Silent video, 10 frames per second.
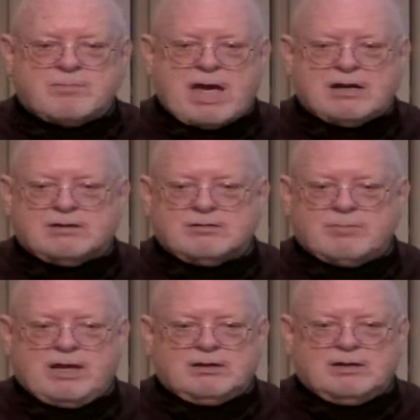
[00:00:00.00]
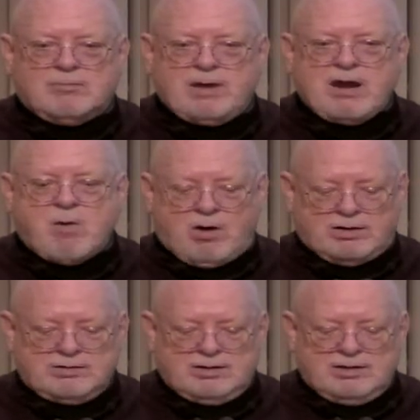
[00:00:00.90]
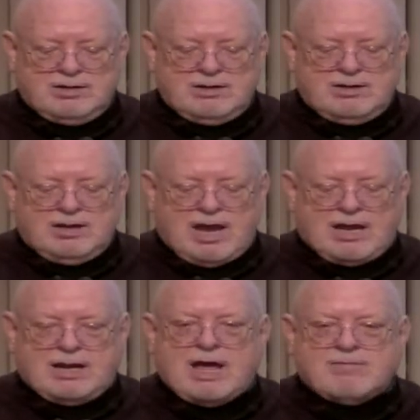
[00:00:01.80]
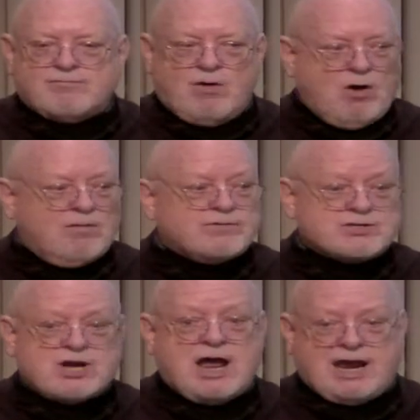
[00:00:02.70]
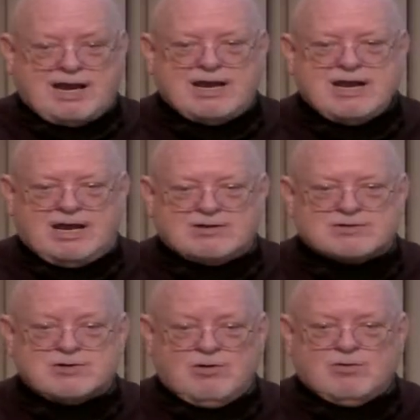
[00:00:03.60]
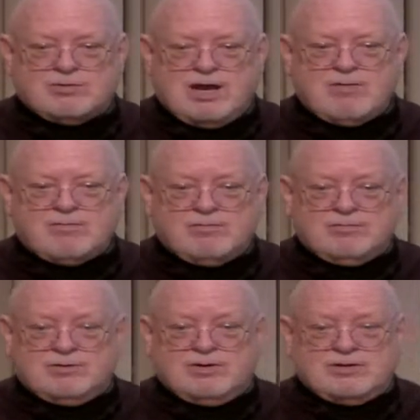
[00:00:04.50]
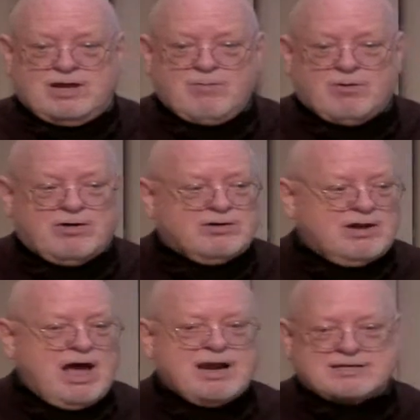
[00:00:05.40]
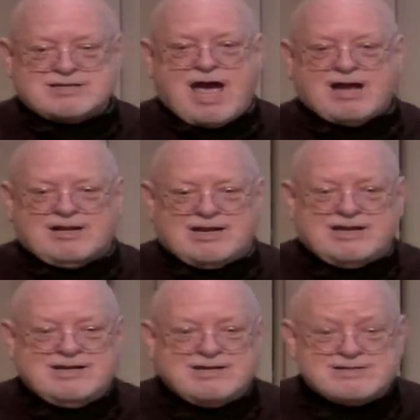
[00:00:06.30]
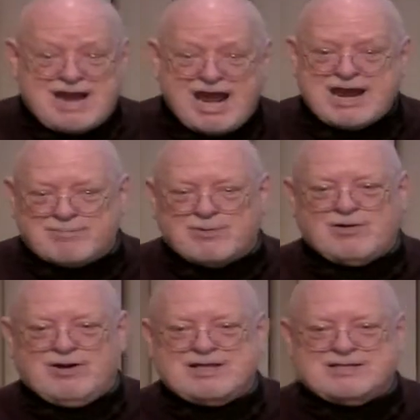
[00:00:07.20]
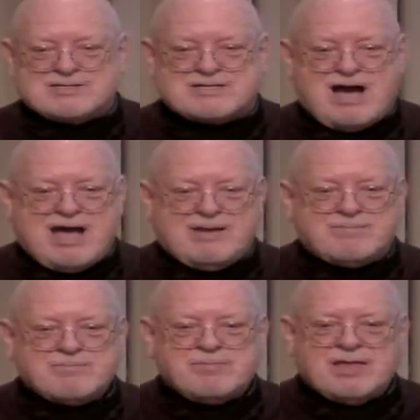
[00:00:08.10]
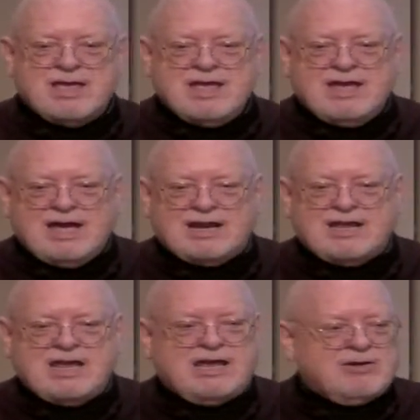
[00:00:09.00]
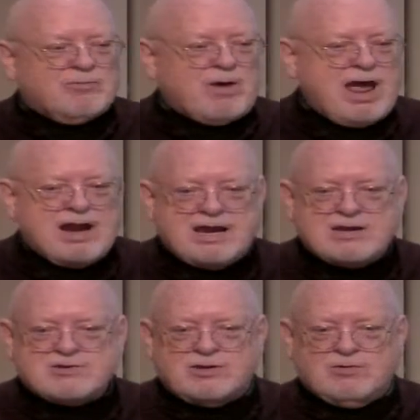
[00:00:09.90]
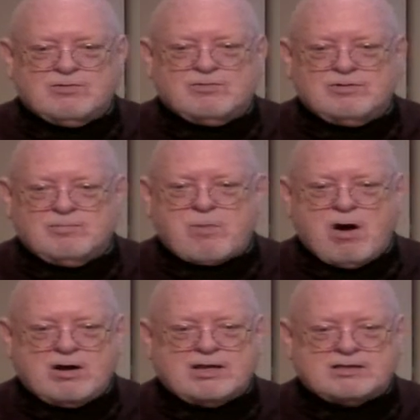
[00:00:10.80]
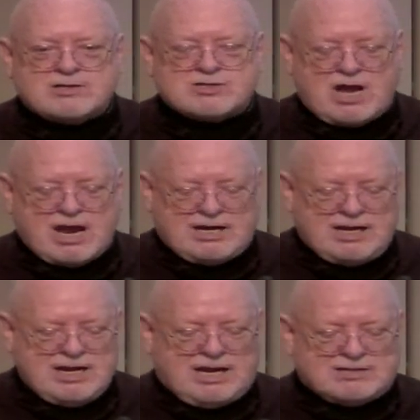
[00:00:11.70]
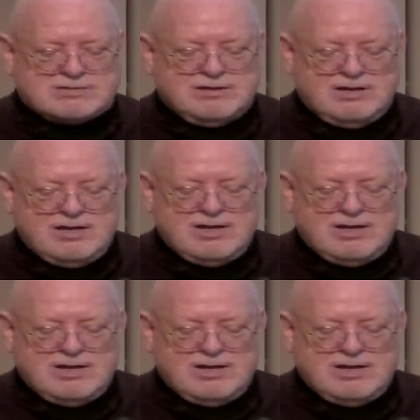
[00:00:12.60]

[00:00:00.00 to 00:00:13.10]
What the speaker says: the Battle of Little Bighorn. And that involved the Cheyenne Indians. So they were not exactly tame during this time. And he ran into a party of these Cheyenne Indians,